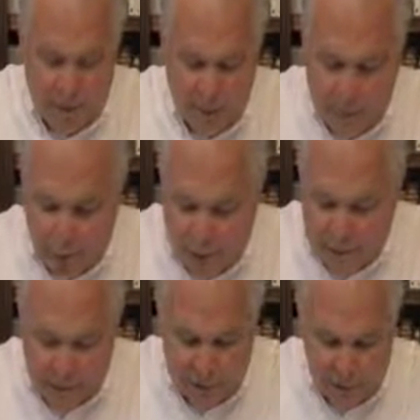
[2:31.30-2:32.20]
that
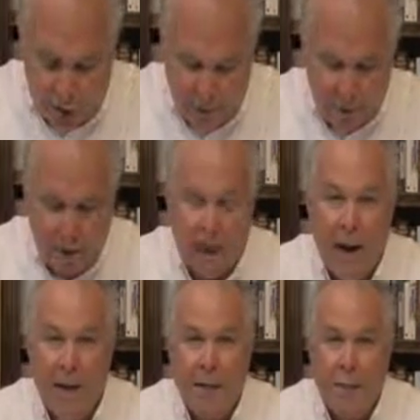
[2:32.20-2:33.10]
project charter
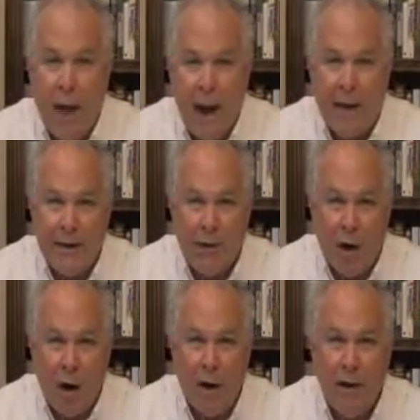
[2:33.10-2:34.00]
and the Racky
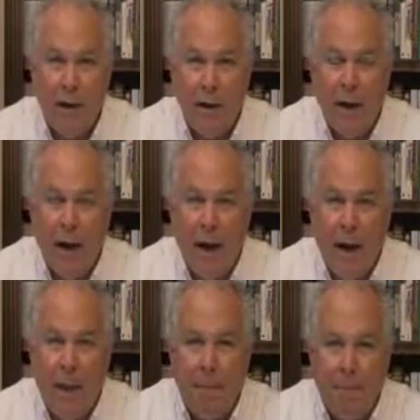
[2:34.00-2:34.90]
chart
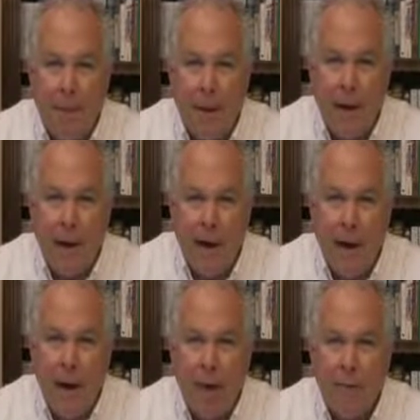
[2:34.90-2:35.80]

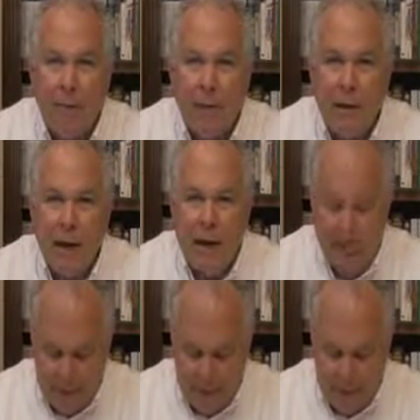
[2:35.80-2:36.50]
clear, and